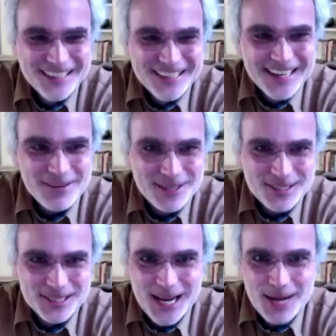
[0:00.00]
I went
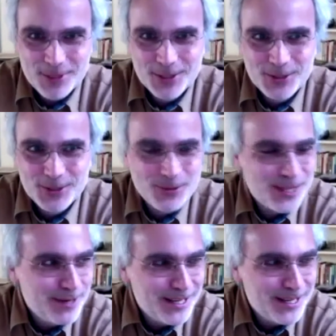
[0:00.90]
to Tom Maluk with
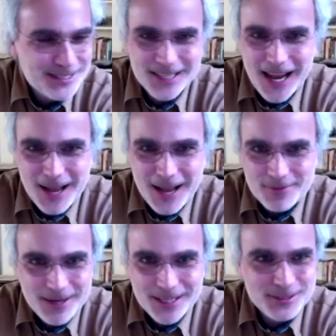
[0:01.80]
them, and I said, Tom,
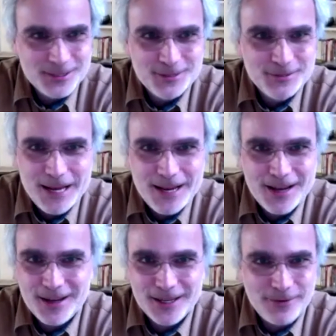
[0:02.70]
at my student
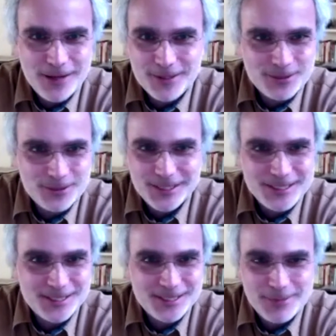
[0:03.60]
Beiyang, he found these really
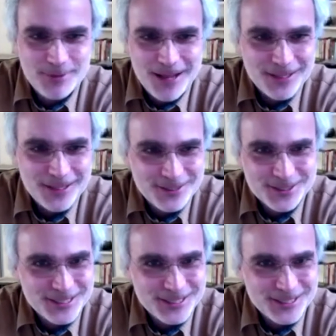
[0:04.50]
stable molecules.